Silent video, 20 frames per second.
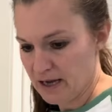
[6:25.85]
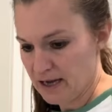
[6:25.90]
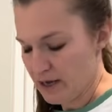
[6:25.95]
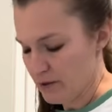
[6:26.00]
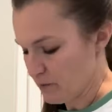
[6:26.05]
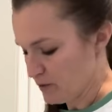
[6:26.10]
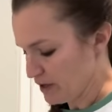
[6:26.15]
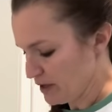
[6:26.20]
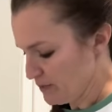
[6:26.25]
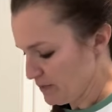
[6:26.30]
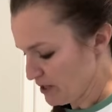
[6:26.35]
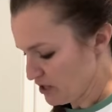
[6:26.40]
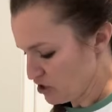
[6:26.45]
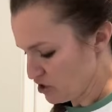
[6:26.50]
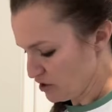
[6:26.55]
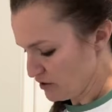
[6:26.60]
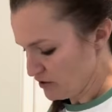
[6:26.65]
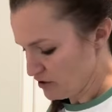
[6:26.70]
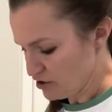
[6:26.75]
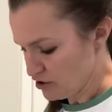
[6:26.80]
And we're going to make
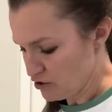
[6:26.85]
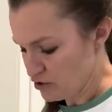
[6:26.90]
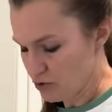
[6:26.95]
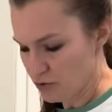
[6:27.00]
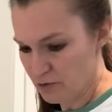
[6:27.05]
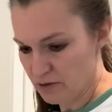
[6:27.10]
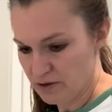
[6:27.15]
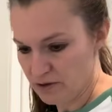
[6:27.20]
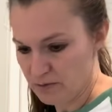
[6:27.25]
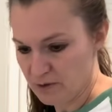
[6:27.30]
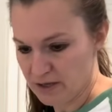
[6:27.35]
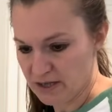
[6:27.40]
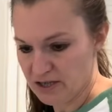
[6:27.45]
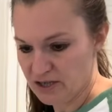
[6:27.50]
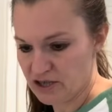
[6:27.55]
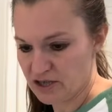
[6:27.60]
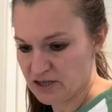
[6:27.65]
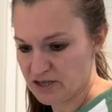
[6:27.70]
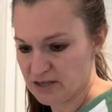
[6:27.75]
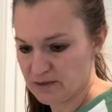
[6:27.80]
sure there's 2 to 3
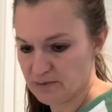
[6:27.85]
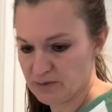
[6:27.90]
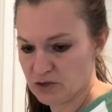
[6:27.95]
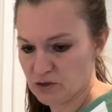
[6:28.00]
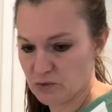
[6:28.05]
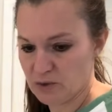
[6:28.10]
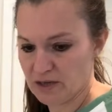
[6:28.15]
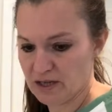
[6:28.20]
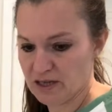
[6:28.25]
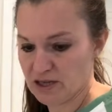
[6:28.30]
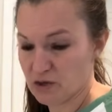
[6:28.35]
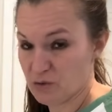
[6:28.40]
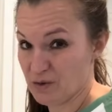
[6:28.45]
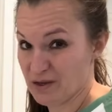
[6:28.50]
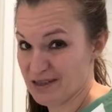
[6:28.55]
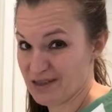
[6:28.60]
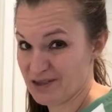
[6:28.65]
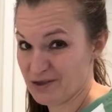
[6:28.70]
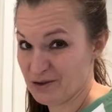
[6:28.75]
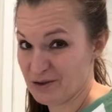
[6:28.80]
inches in between each
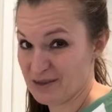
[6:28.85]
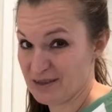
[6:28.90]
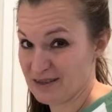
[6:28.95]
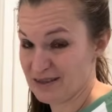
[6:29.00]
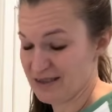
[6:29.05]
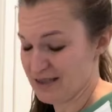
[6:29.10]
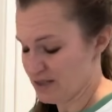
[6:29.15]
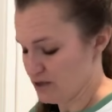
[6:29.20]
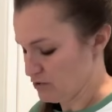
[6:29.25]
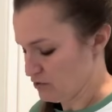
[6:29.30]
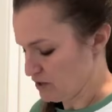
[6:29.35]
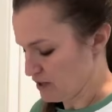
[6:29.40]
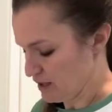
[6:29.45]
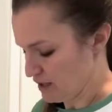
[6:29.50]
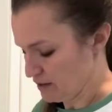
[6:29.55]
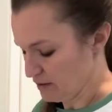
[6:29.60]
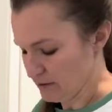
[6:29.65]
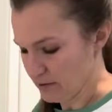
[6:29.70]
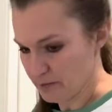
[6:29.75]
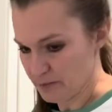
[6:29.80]
one. So these do
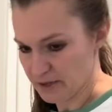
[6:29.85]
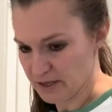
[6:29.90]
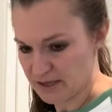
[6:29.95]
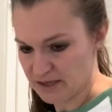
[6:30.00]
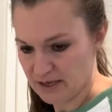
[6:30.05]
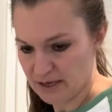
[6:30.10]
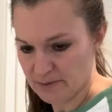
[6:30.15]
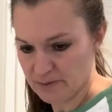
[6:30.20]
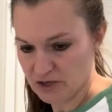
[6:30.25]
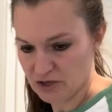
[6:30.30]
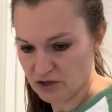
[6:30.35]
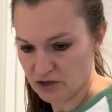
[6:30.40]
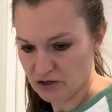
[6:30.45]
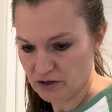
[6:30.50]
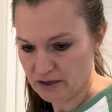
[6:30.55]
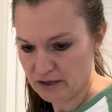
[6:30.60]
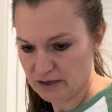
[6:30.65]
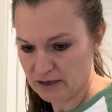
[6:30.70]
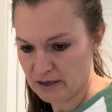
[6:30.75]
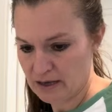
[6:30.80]
take a little bit of time to cook.